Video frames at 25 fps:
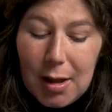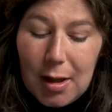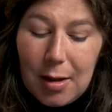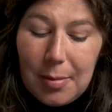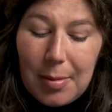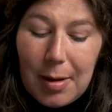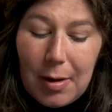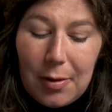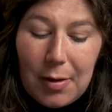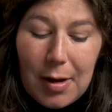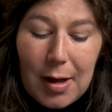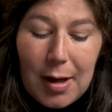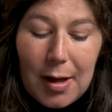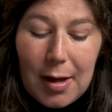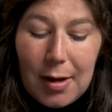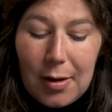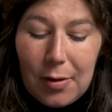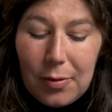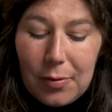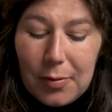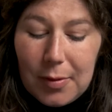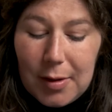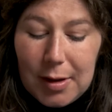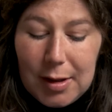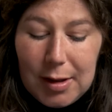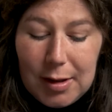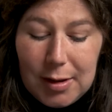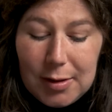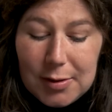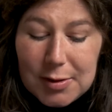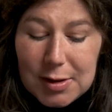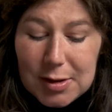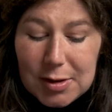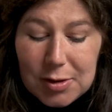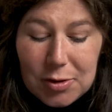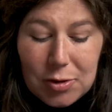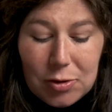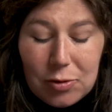about how he
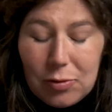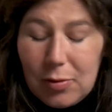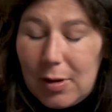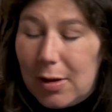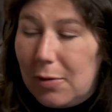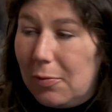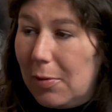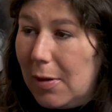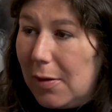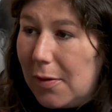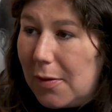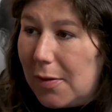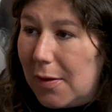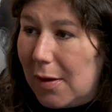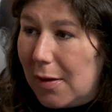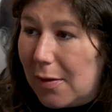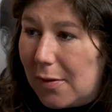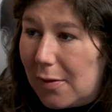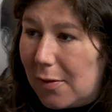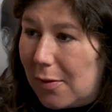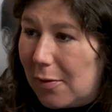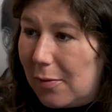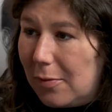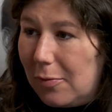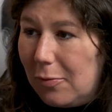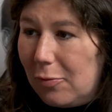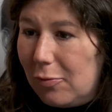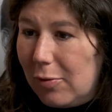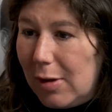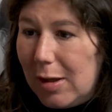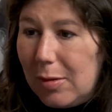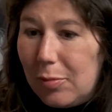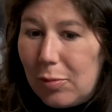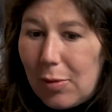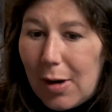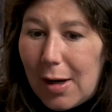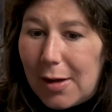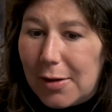didn't agree with this
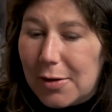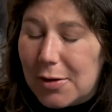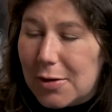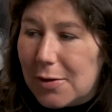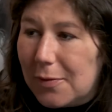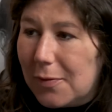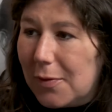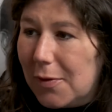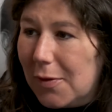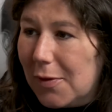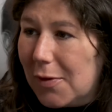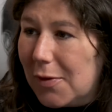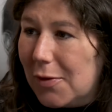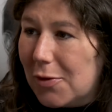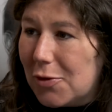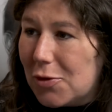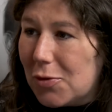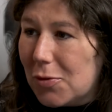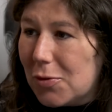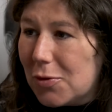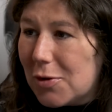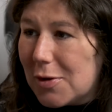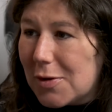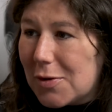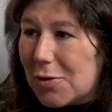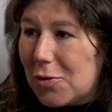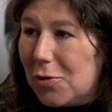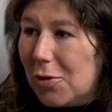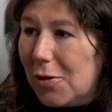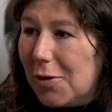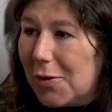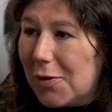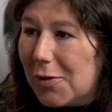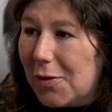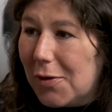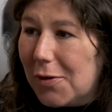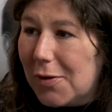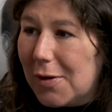rebrand of the St George's
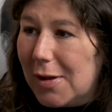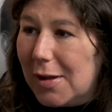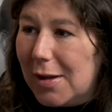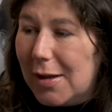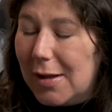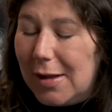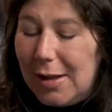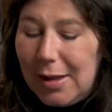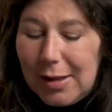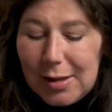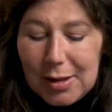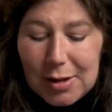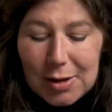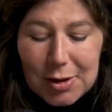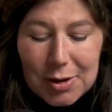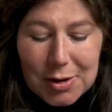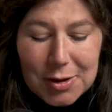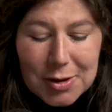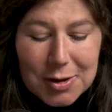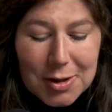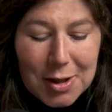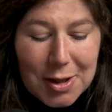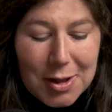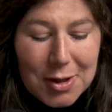Cross on the England